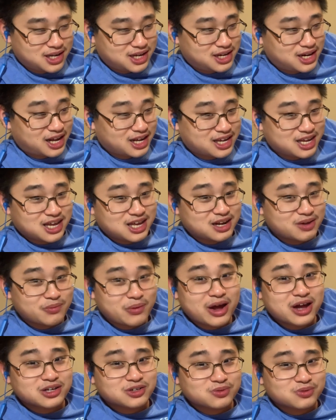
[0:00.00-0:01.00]
and I can't
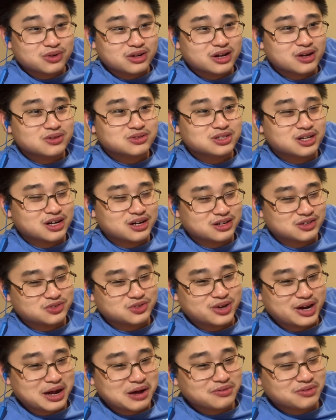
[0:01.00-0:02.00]
imagine what else they're gonna
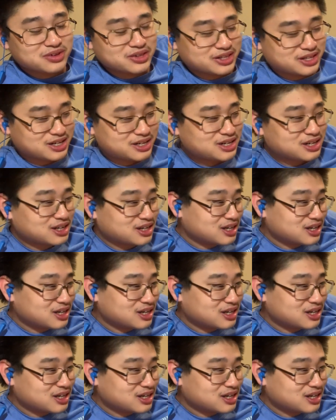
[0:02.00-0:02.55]
travel in.